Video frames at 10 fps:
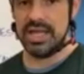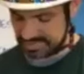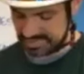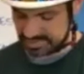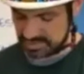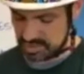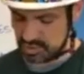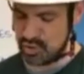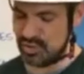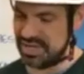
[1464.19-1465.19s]
cord
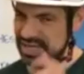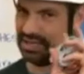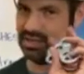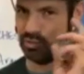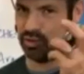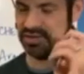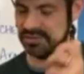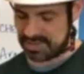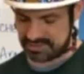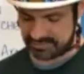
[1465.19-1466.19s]
system, you don't need the more
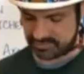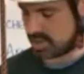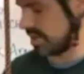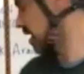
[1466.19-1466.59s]
expensive one.